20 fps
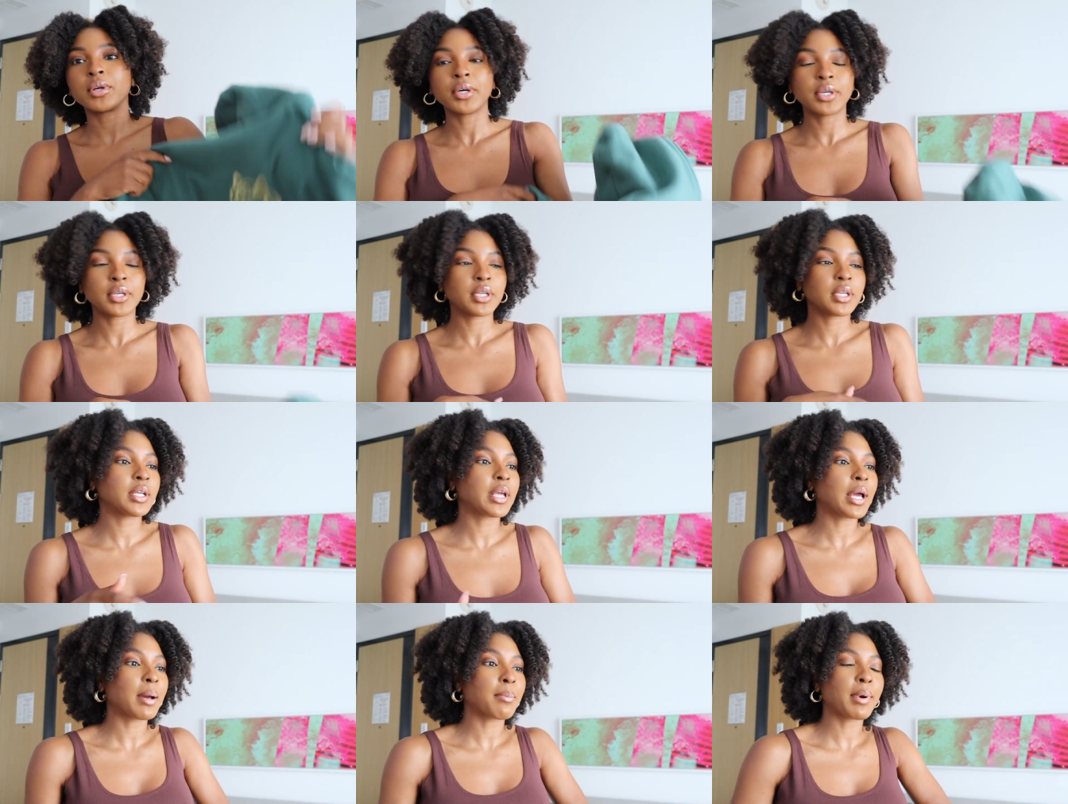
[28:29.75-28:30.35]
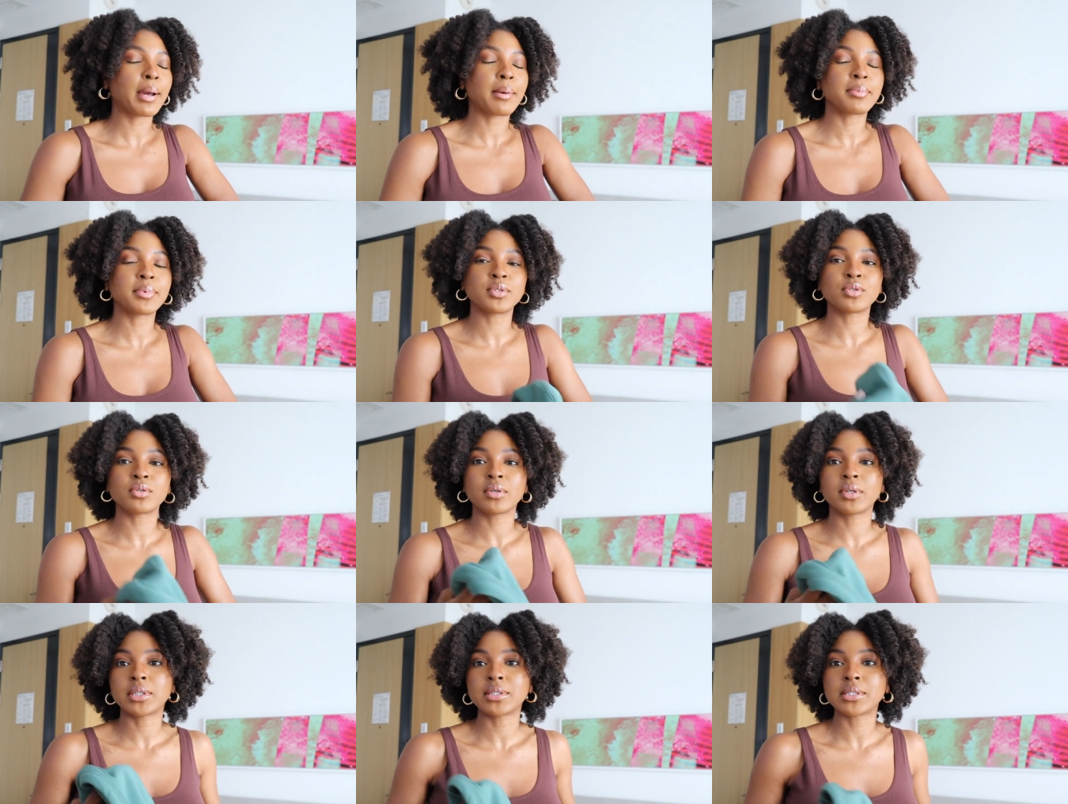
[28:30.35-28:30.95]
hoodie y'all probably
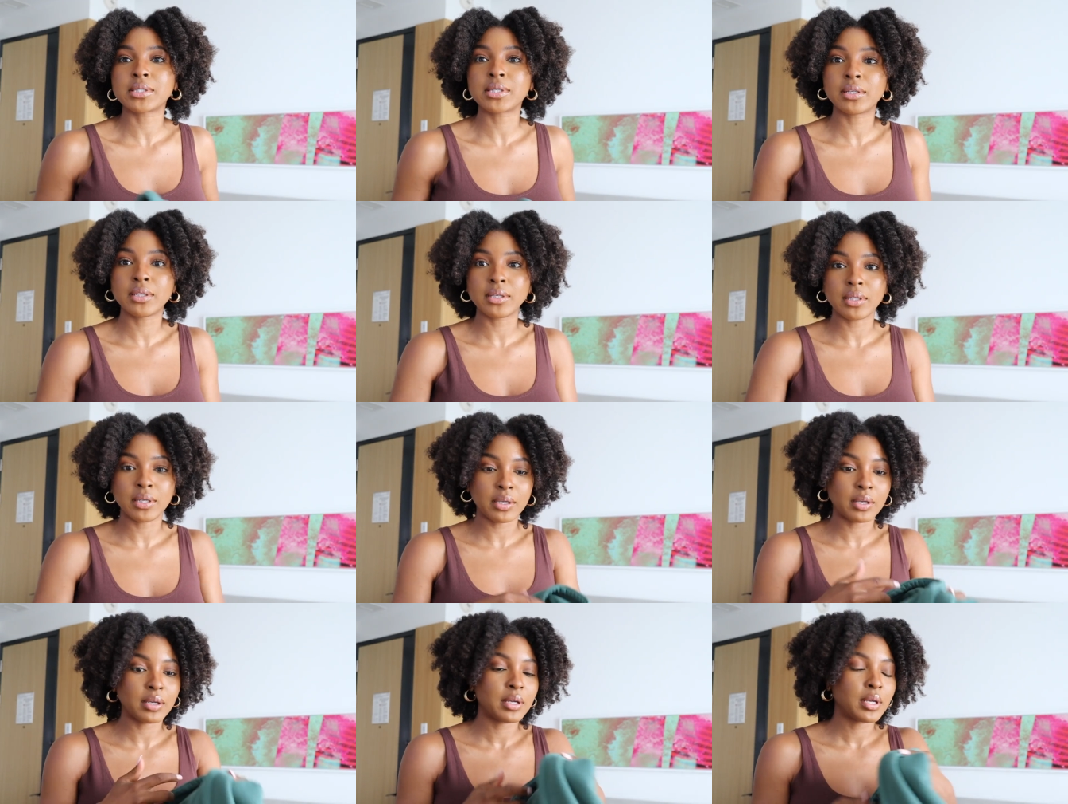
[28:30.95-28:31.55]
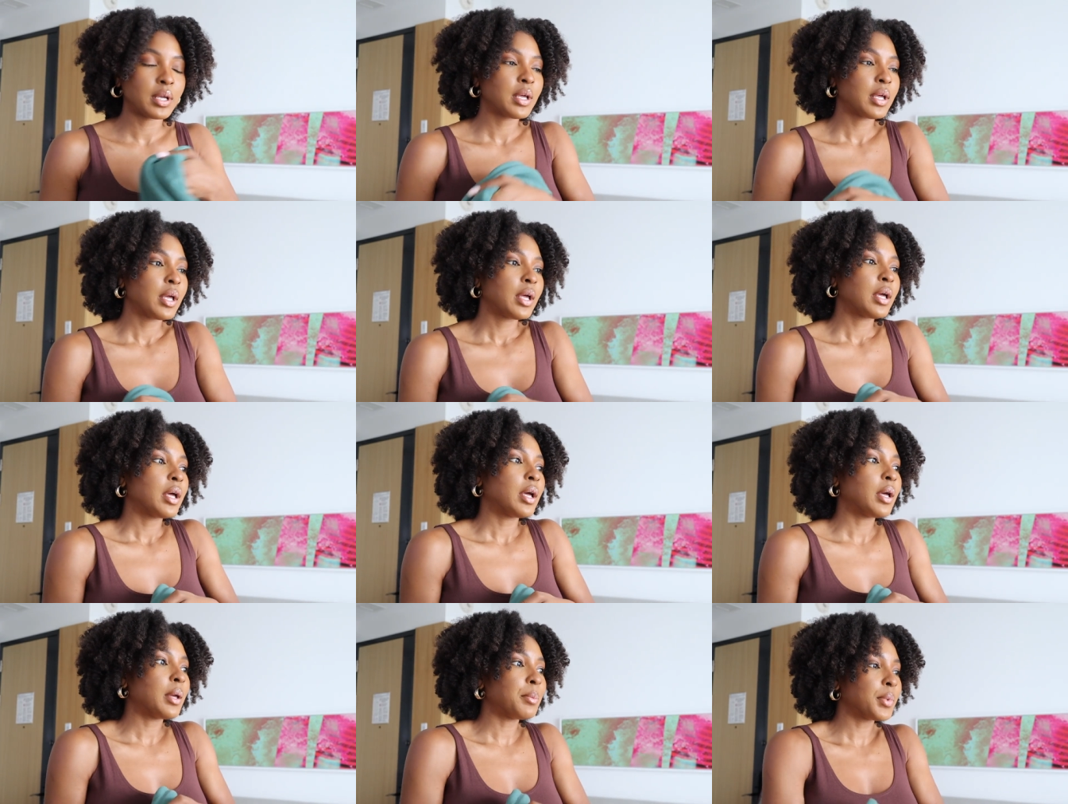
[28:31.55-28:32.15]
saw this hoodie
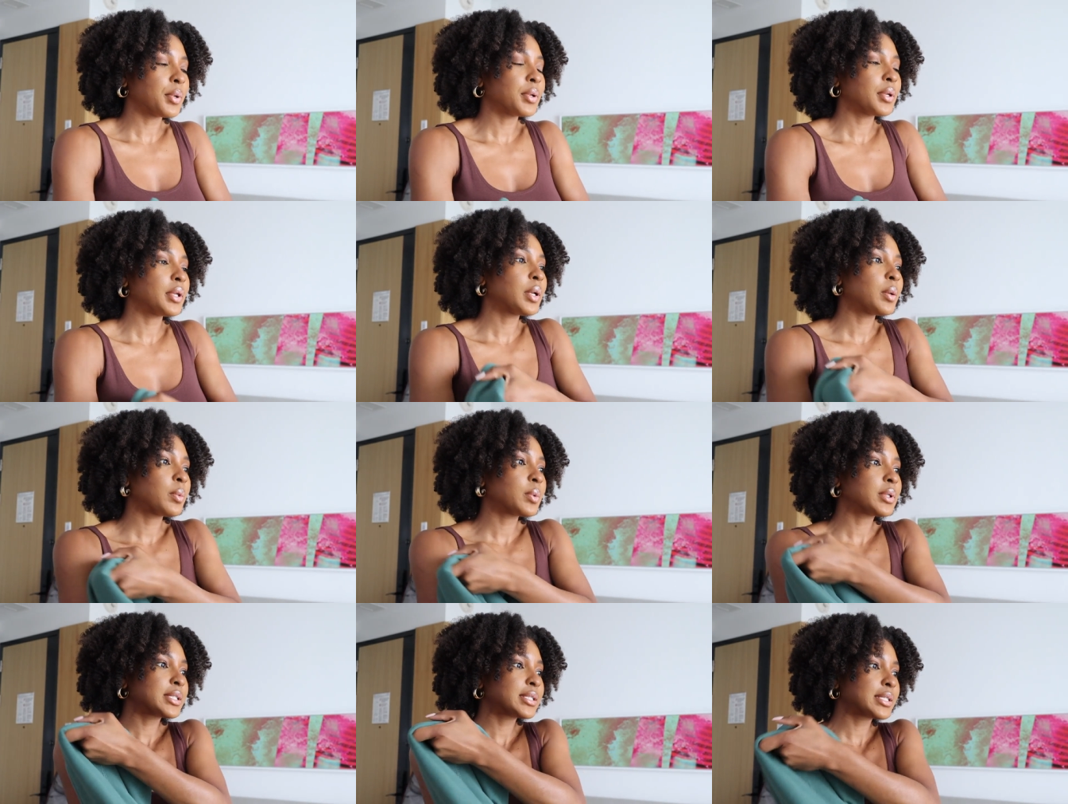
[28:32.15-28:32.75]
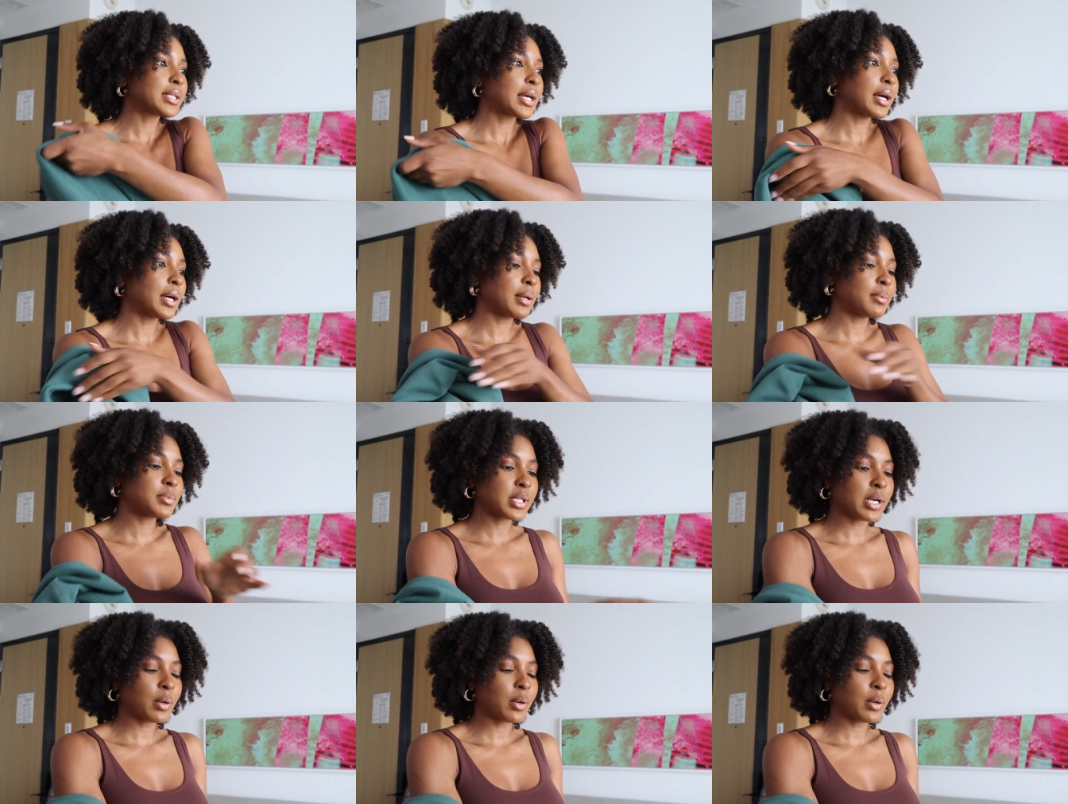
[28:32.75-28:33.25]
a million and one times.